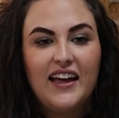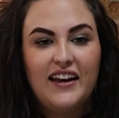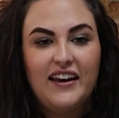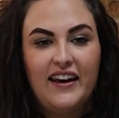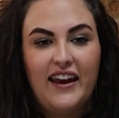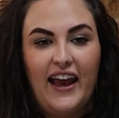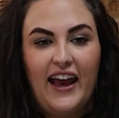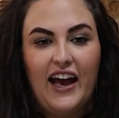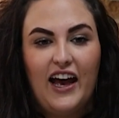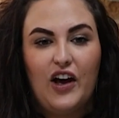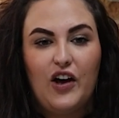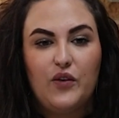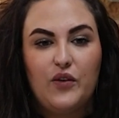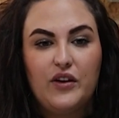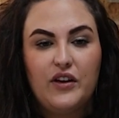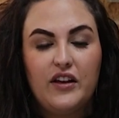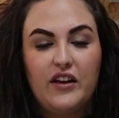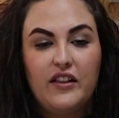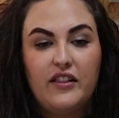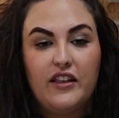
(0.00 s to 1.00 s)

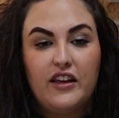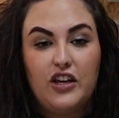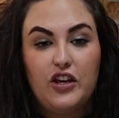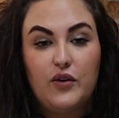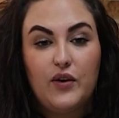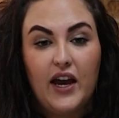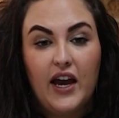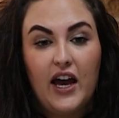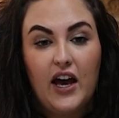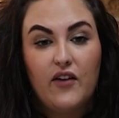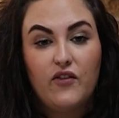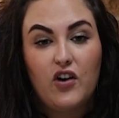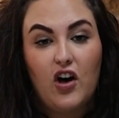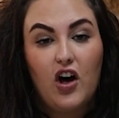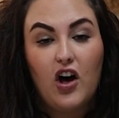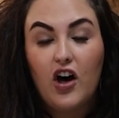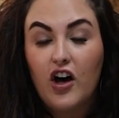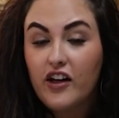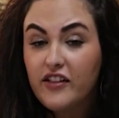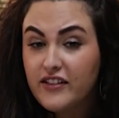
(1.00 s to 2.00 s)
Now that you
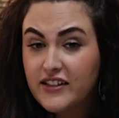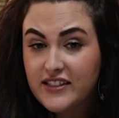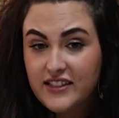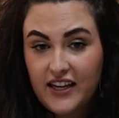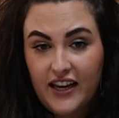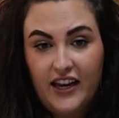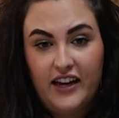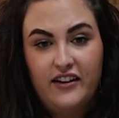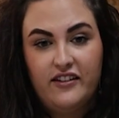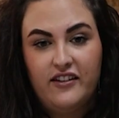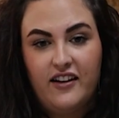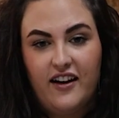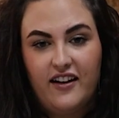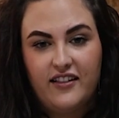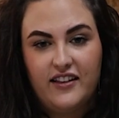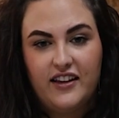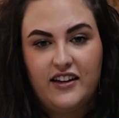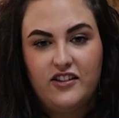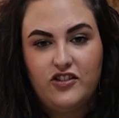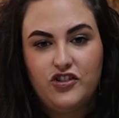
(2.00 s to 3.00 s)
have all this head
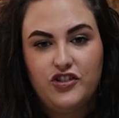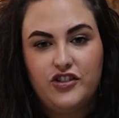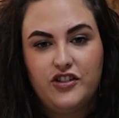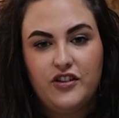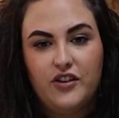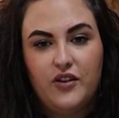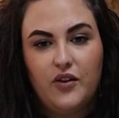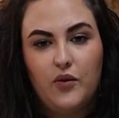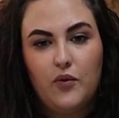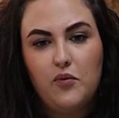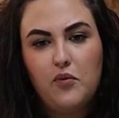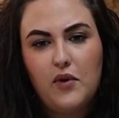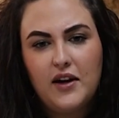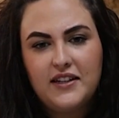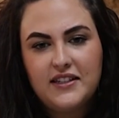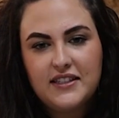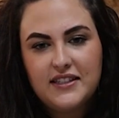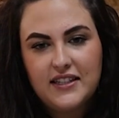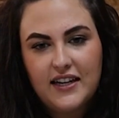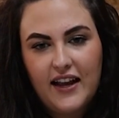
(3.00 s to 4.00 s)
knowledge,
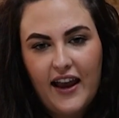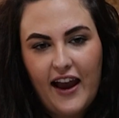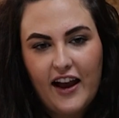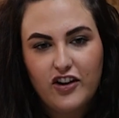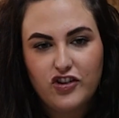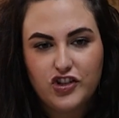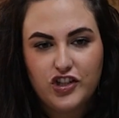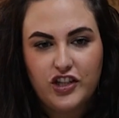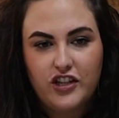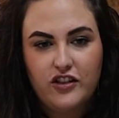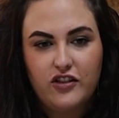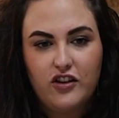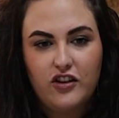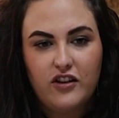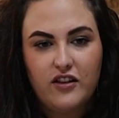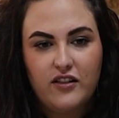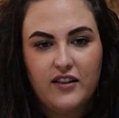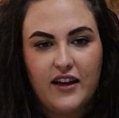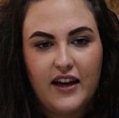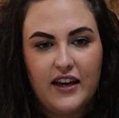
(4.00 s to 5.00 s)
what does it actually
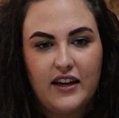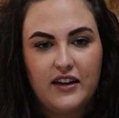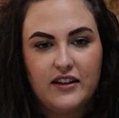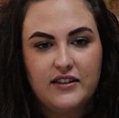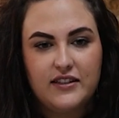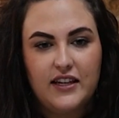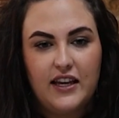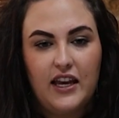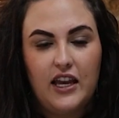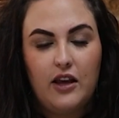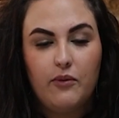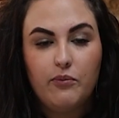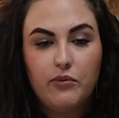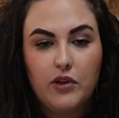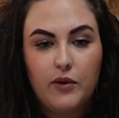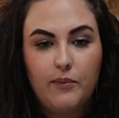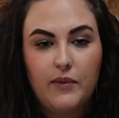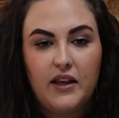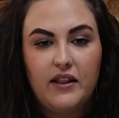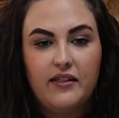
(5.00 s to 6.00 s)
look like to
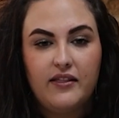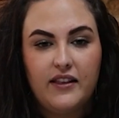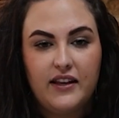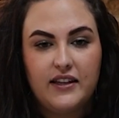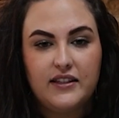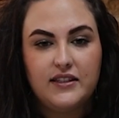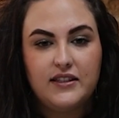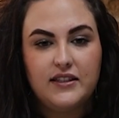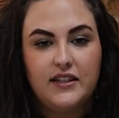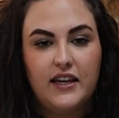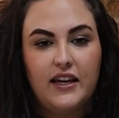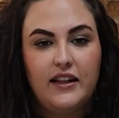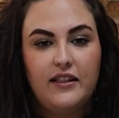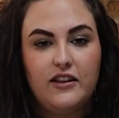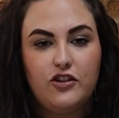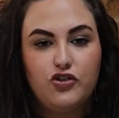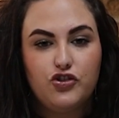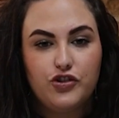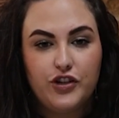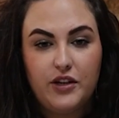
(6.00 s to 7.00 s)
implement this in
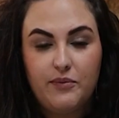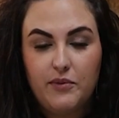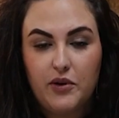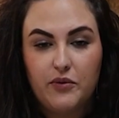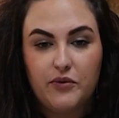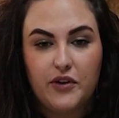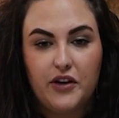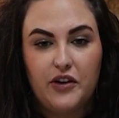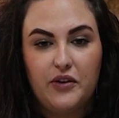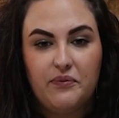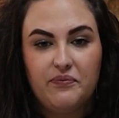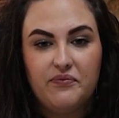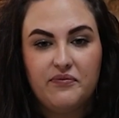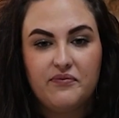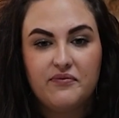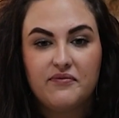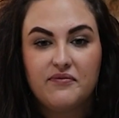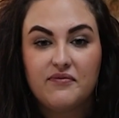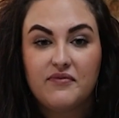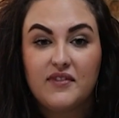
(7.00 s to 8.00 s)
the treatment room?
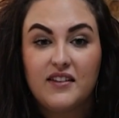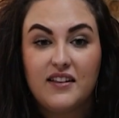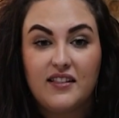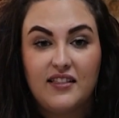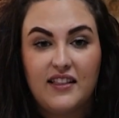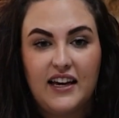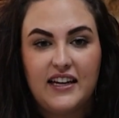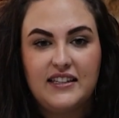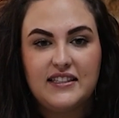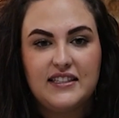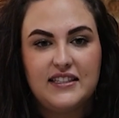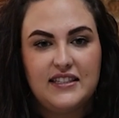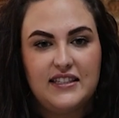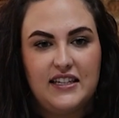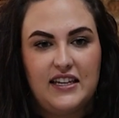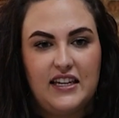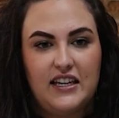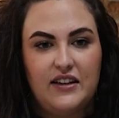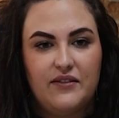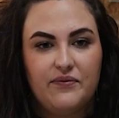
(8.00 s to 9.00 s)
Let's
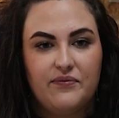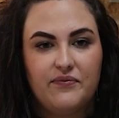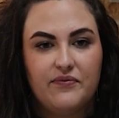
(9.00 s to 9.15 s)
see.